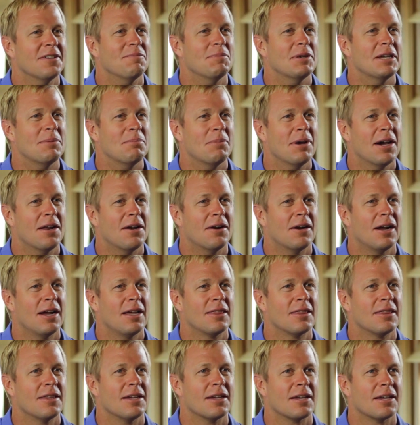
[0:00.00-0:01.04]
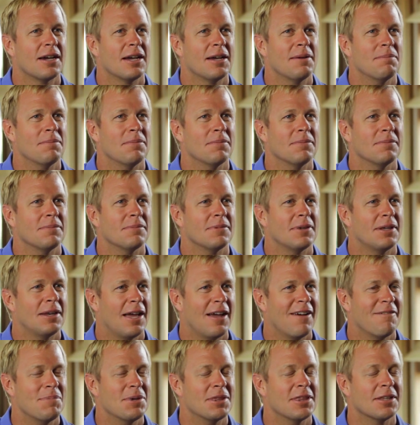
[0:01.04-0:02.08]
have been better. I think I
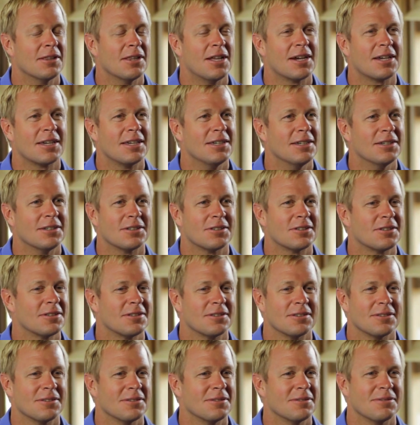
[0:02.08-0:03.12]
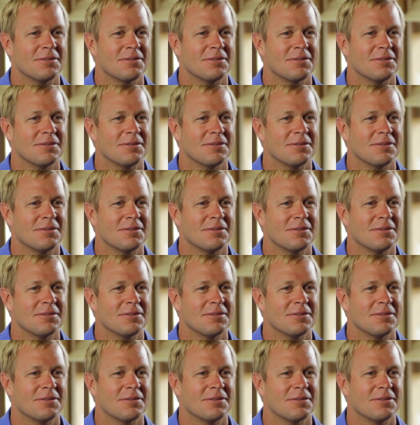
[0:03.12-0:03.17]
have been the luckiest